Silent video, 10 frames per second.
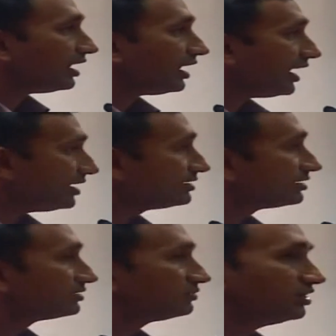And
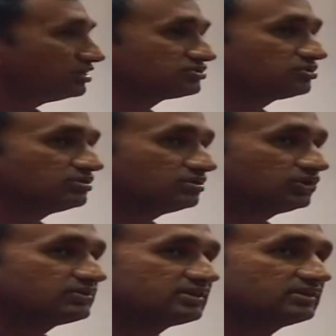we also,
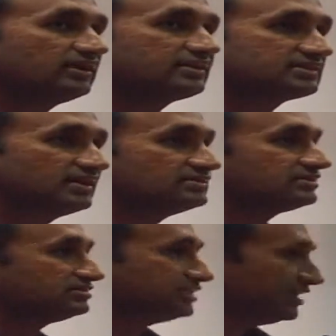to a certain extent,
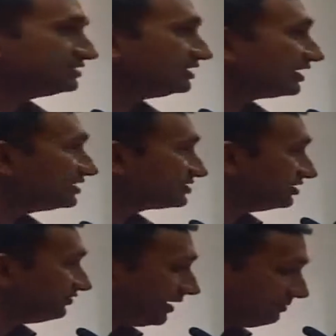change the cultural
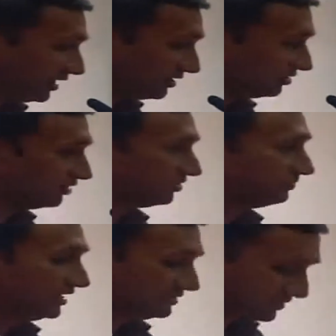fabric of a
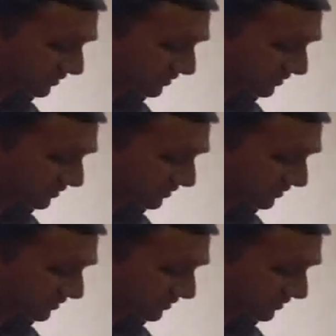place.